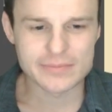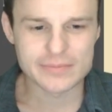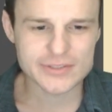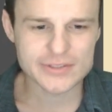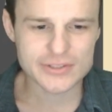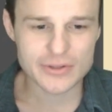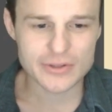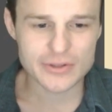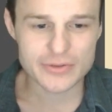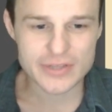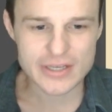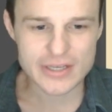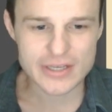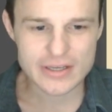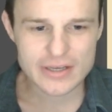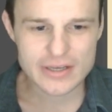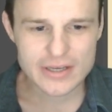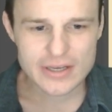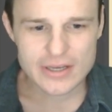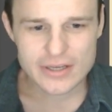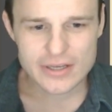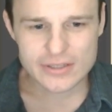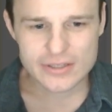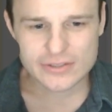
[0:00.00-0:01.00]
So the
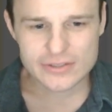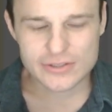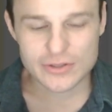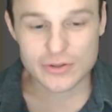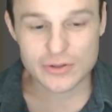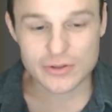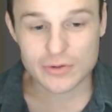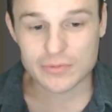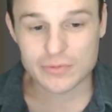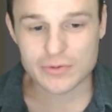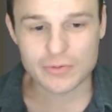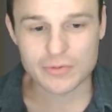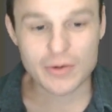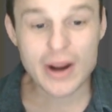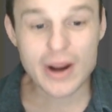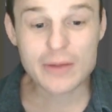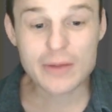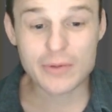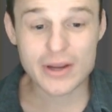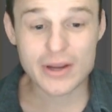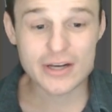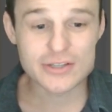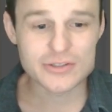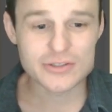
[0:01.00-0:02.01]
right
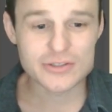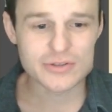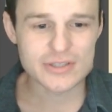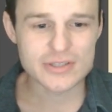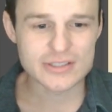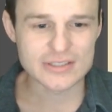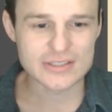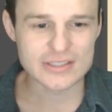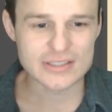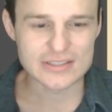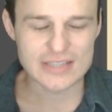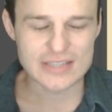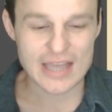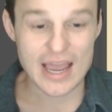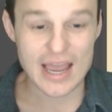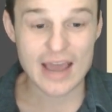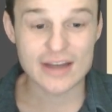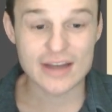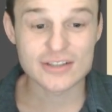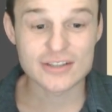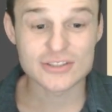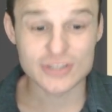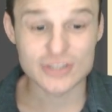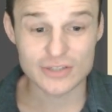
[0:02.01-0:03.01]
way to do this is to
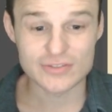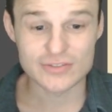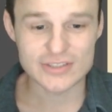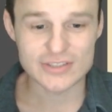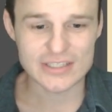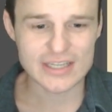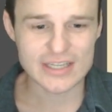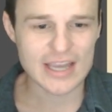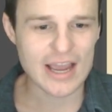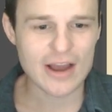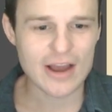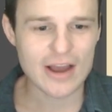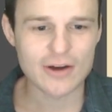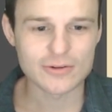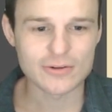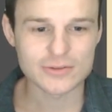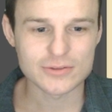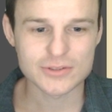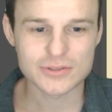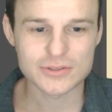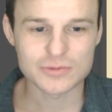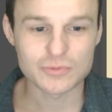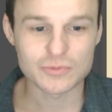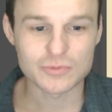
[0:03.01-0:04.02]
add a service
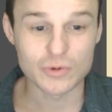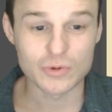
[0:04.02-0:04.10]
account.